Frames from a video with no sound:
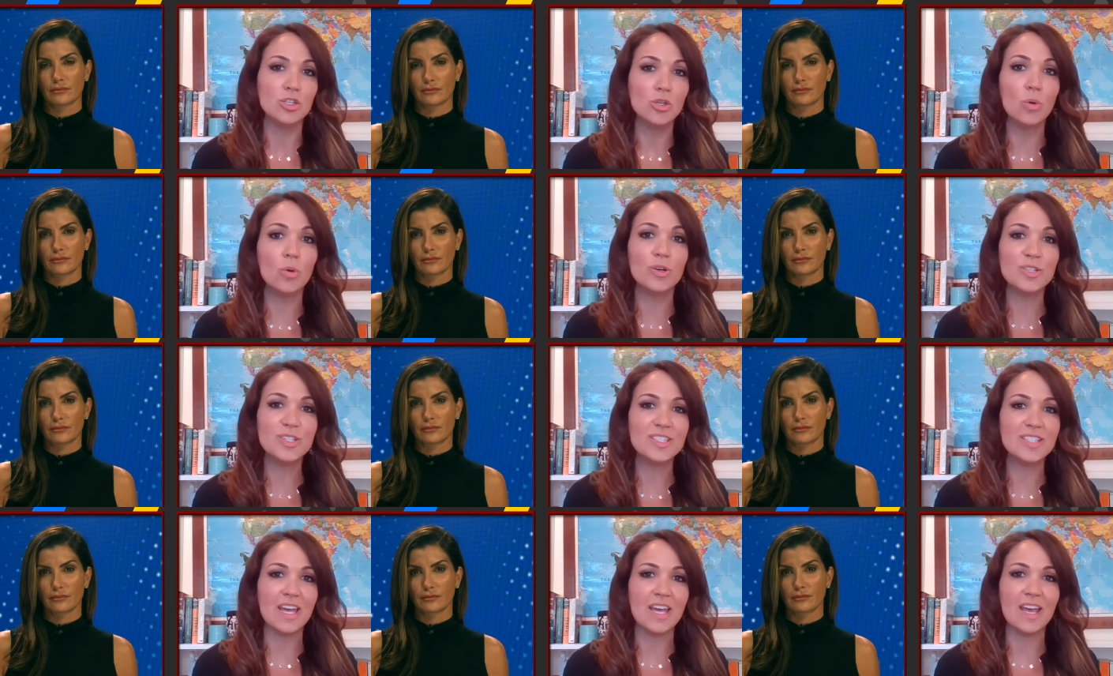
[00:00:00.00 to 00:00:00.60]

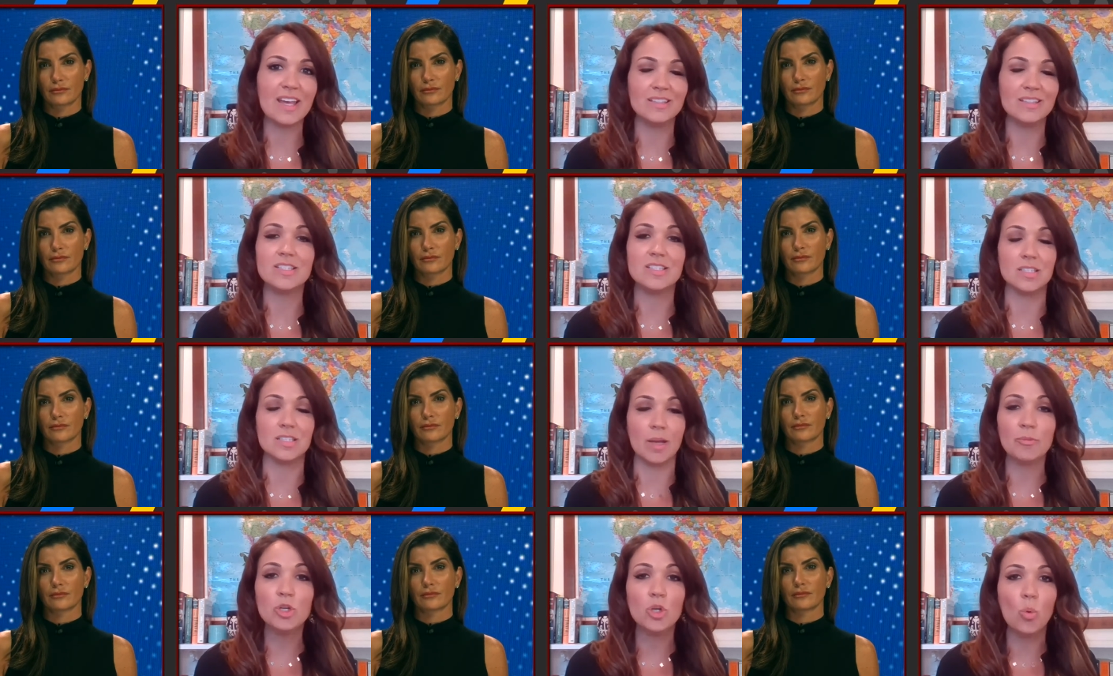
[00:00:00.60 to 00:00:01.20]
Speaker 1: You're saying,
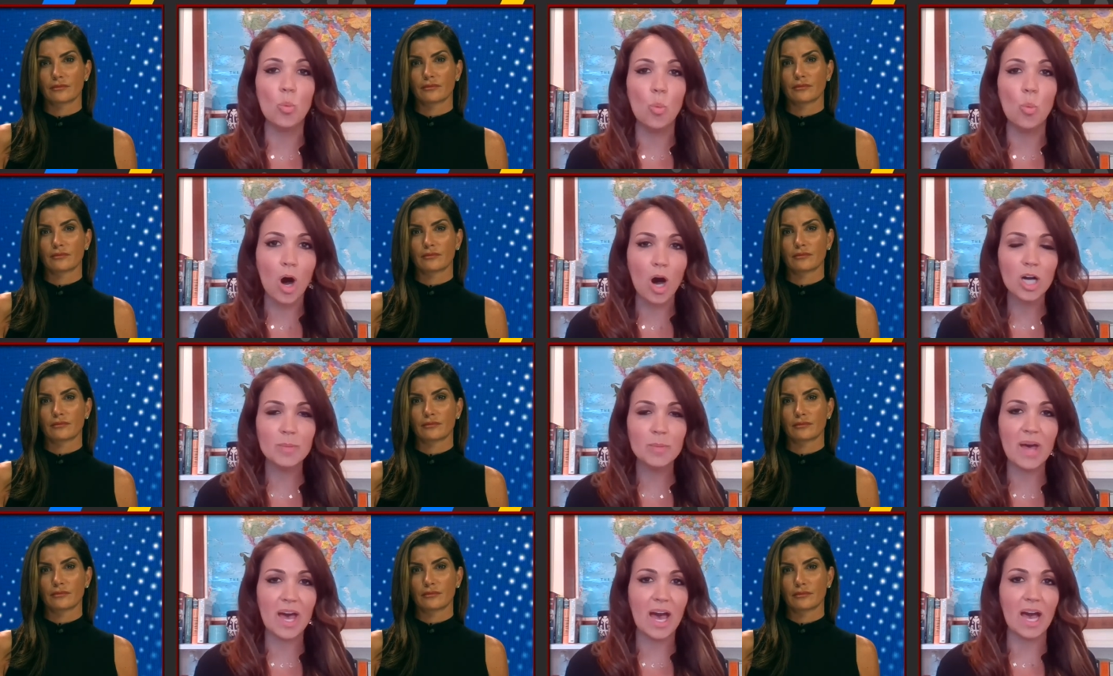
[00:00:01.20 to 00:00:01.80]
listen, I'm going to
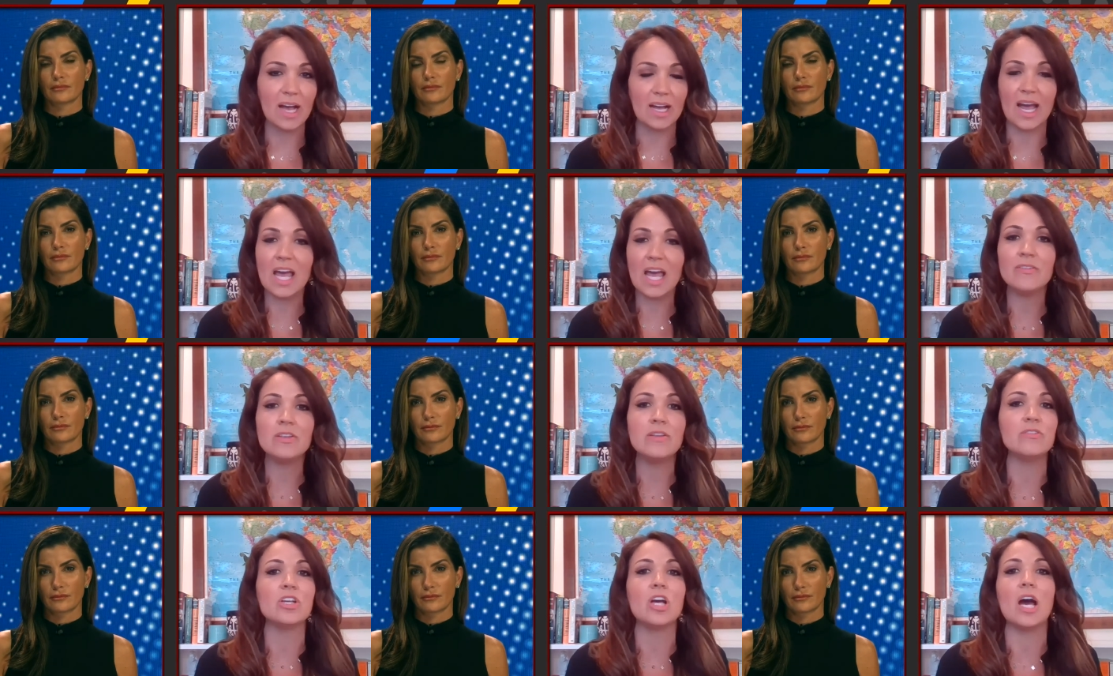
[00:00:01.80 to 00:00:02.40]
walk back.
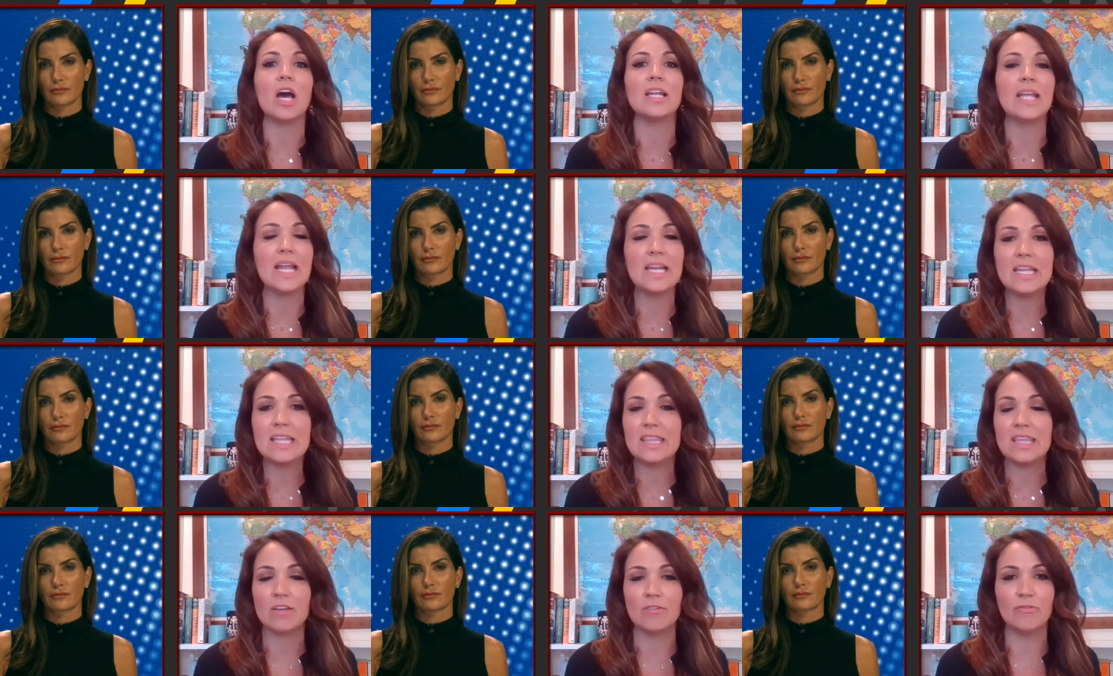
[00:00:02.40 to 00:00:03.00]
I haven't even gotten
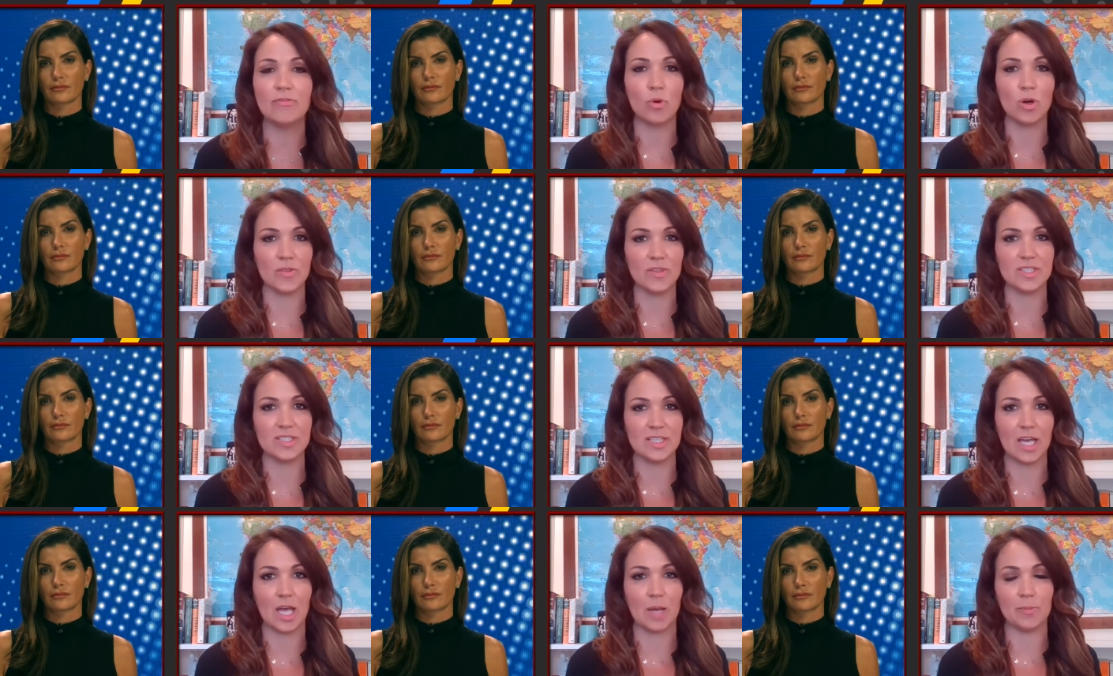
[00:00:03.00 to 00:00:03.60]
anything
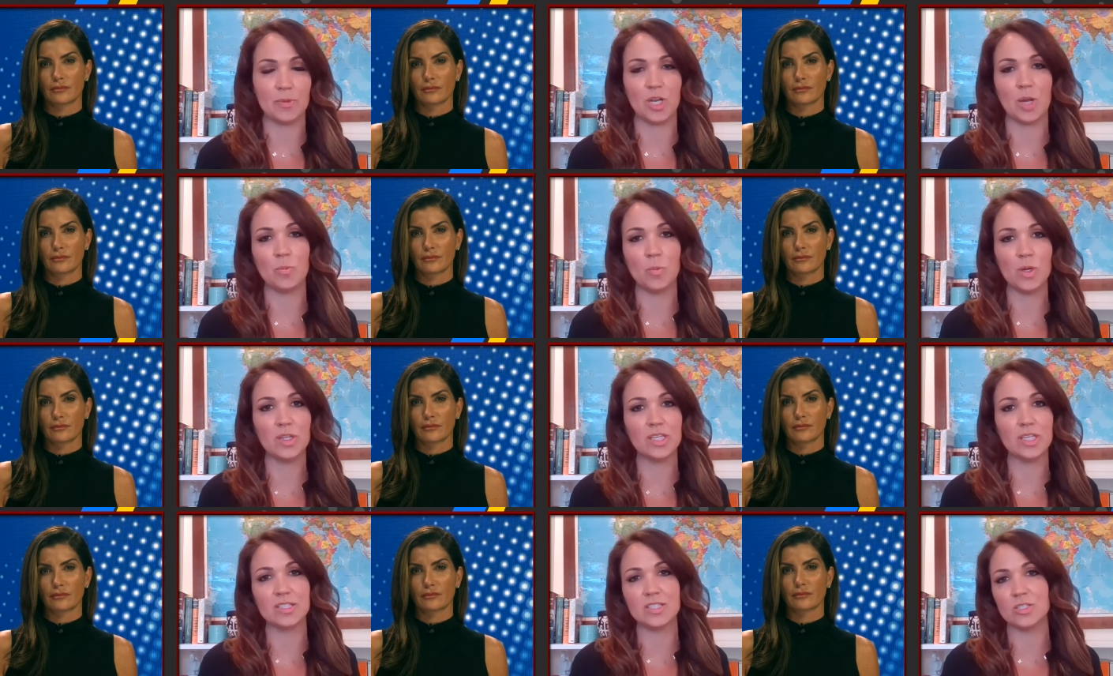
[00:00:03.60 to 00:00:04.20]
for this yet, but
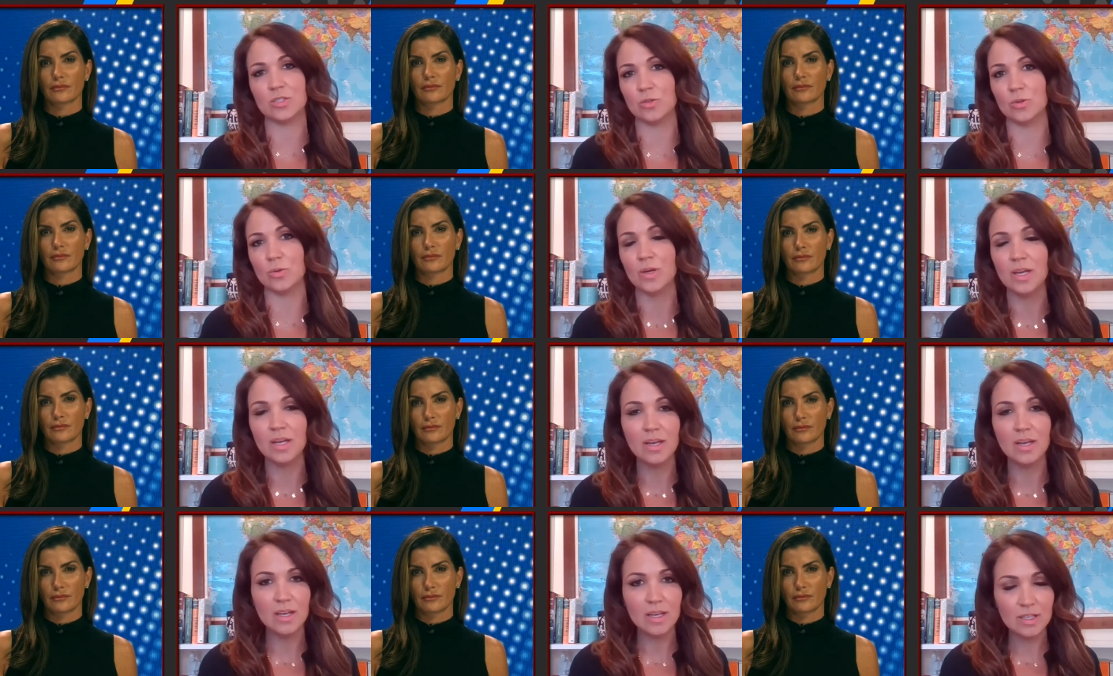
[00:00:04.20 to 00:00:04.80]
I'm willing
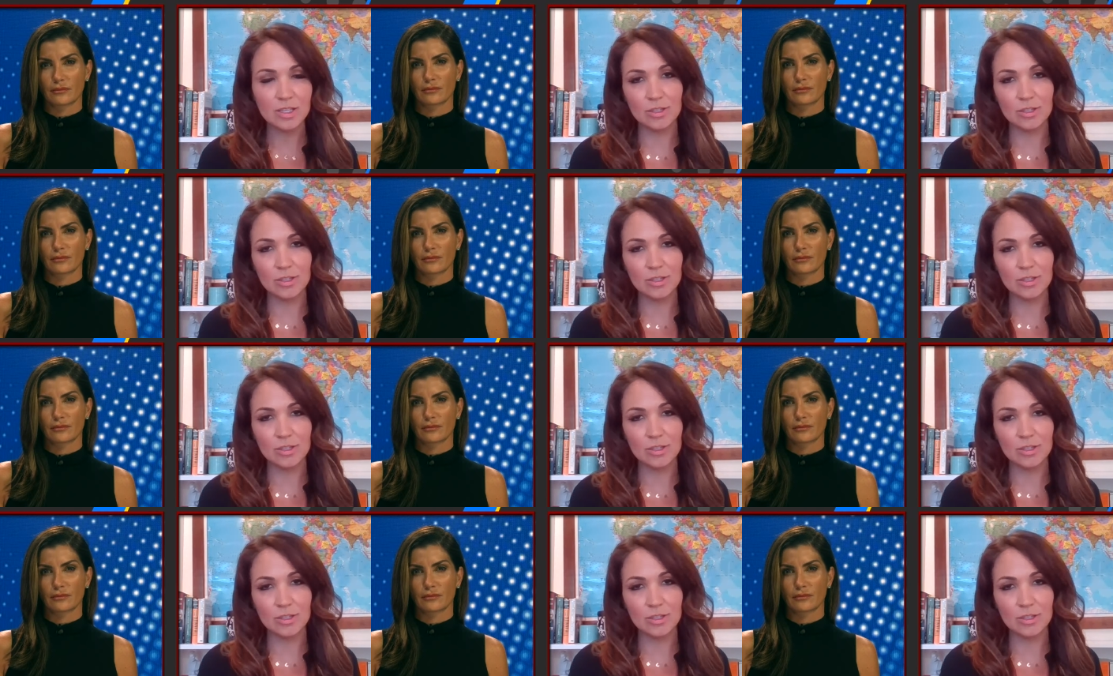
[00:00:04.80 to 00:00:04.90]
to,